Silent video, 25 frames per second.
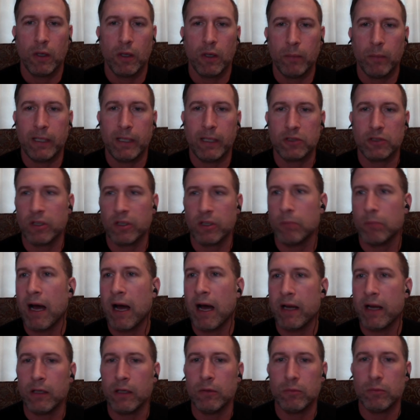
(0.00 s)
because their
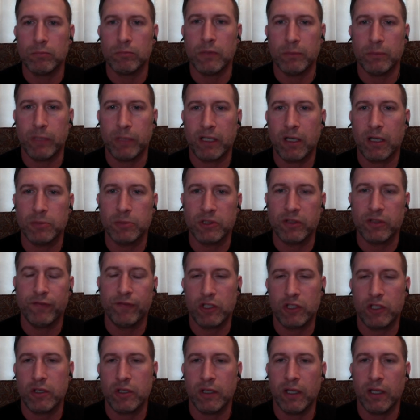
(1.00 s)
body becomes
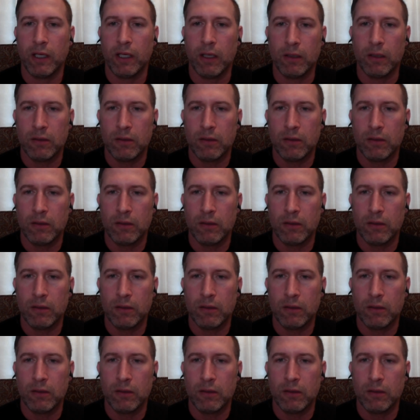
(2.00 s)
deficient in it.